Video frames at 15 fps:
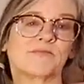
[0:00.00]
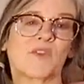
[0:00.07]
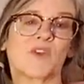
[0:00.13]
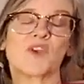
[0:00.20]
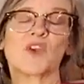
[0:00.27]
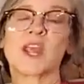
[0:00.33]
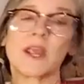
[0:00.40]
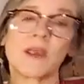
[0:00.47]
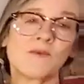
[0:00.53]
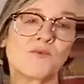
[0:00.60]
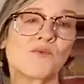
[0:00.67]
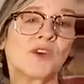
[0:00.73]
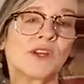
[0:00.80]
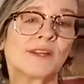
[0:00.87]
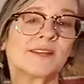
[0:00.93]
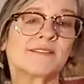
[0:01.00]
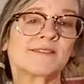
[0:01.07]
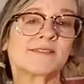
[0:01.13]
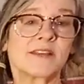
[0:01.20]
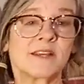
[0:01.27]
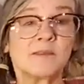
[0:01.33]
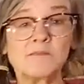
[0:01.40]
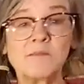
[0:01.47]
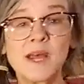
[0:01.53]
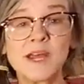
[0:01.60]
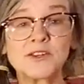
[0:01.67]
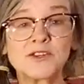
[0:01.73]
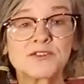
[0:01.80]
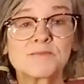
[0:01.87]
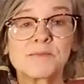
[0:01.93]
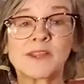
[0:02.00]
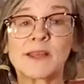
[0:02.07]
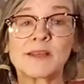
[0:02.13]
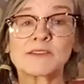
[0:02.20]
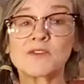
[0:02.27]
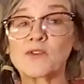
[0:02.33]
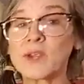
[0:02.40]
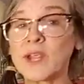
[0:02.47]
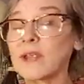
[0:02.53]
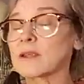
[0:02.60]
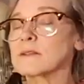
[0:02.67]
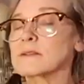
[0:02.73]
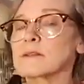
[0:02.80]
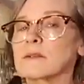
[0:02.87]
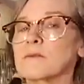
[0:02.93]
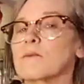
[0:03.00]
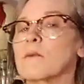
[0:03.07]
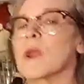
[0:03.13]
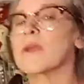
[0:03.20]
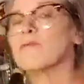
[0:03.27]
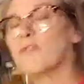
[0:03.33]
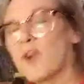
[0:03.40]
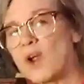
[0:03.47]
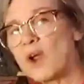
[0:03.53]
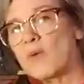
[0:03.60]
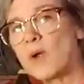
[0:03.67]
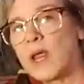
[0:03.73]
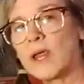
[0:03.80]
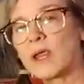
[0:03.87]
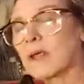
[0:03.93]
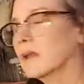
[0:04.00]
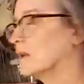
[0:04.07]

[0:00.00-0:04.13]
You can't really see them much, but that's okay because they're way far away.